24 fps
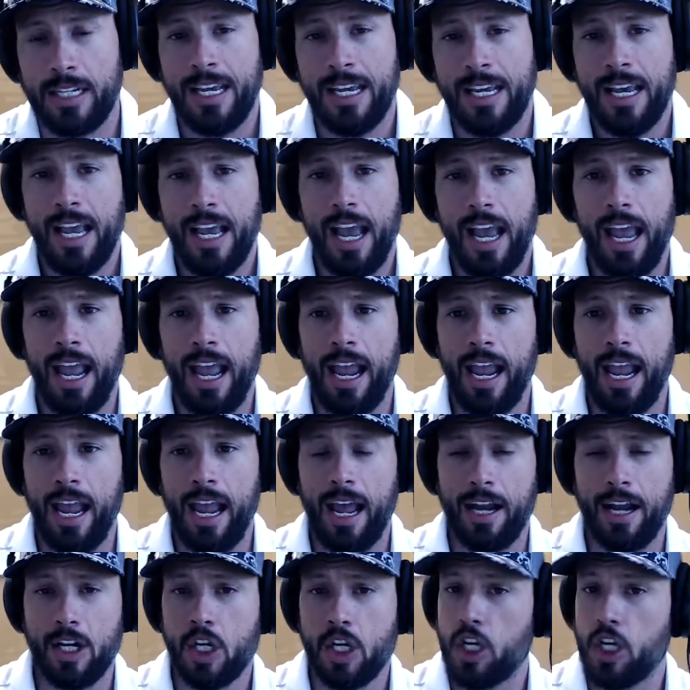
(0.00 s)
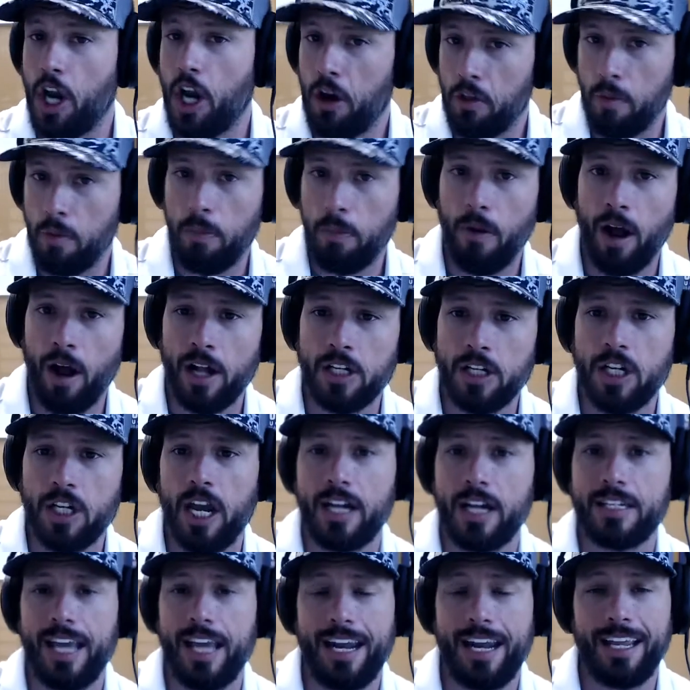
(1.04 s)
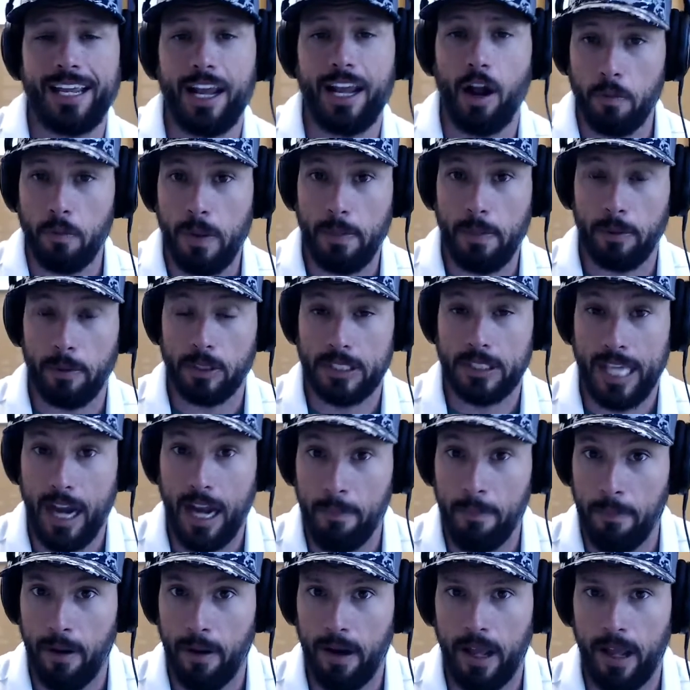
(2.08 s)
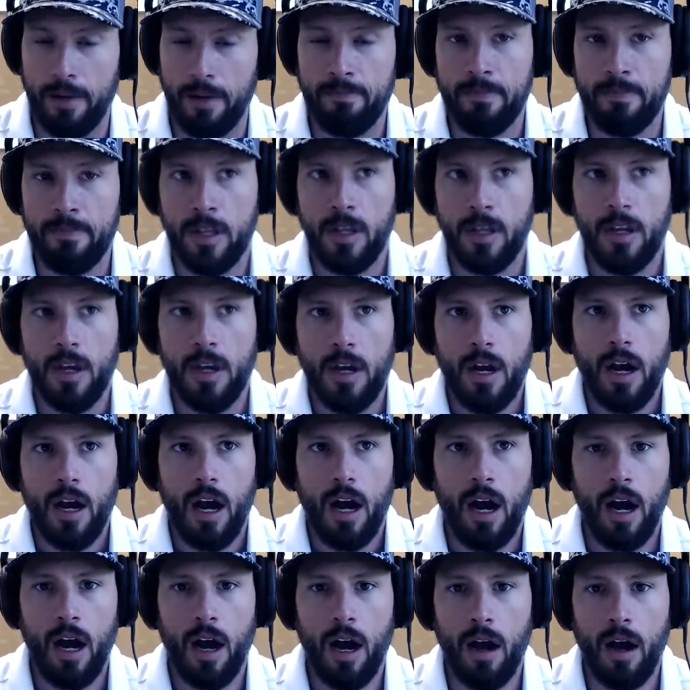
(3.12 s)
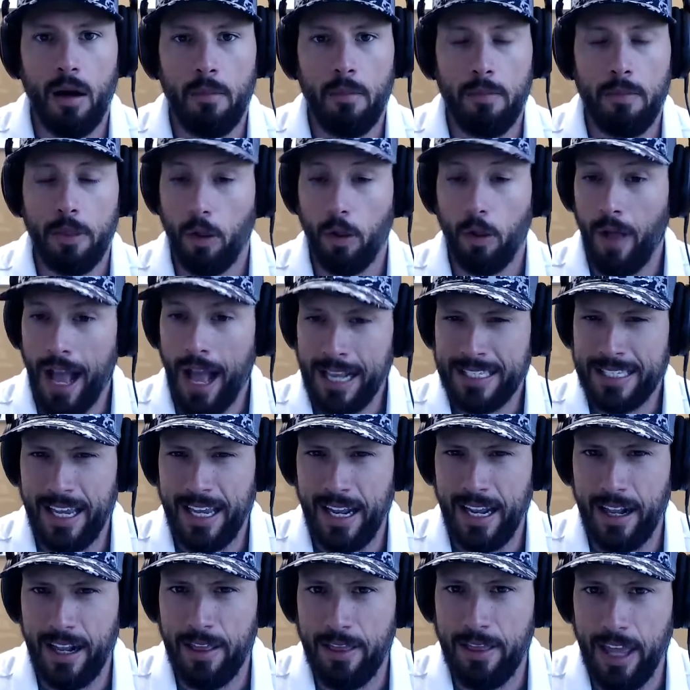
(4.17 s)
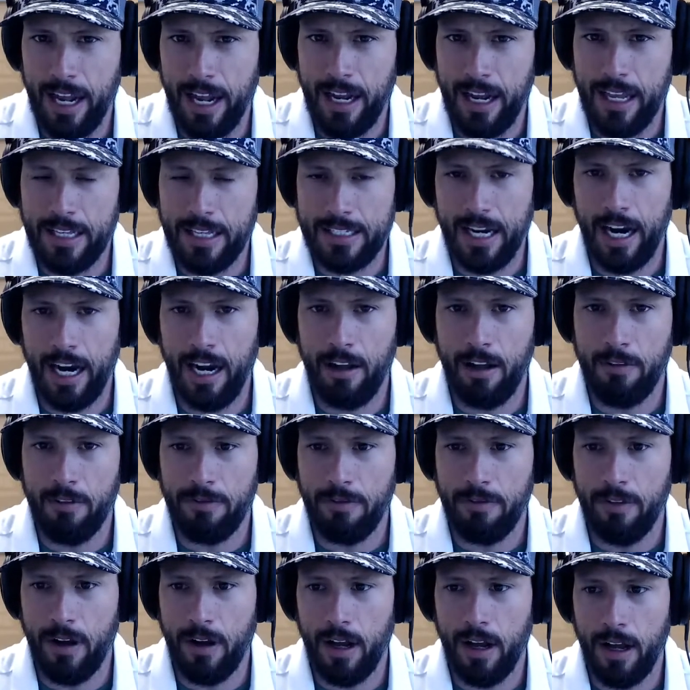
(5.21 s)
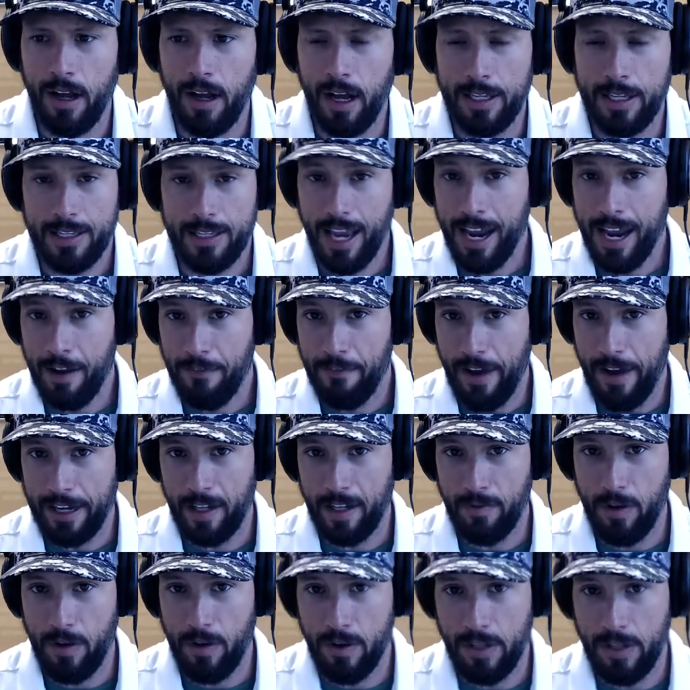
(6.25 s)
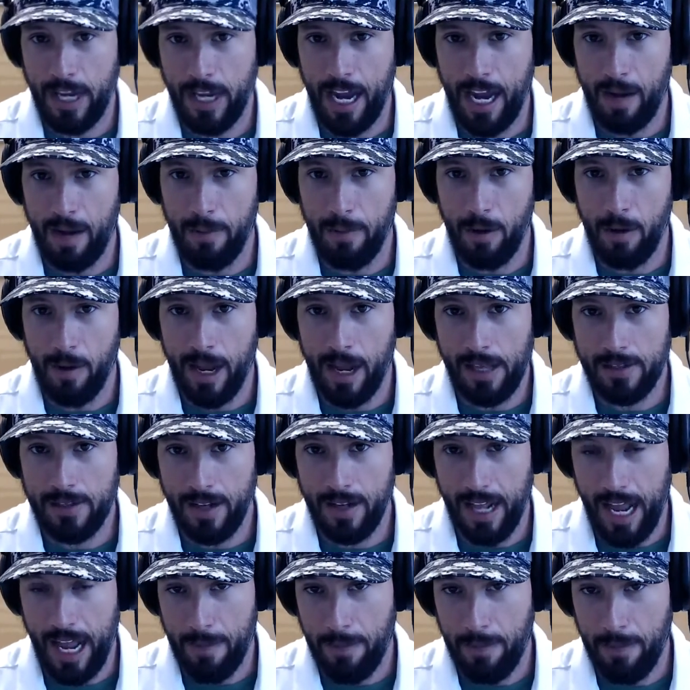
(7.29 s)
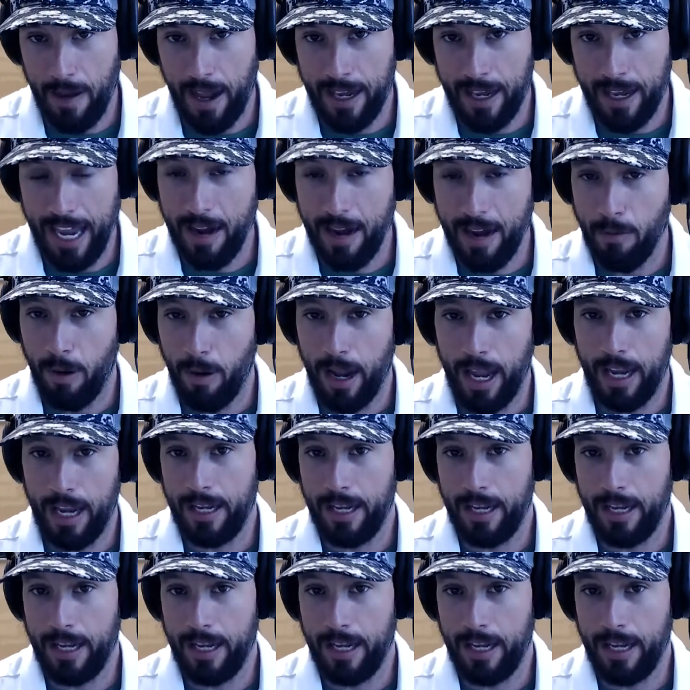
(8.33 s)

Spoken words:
and share the project and get other people set up on it. The last thing that is kind of a side effect of using AWS and API Gateway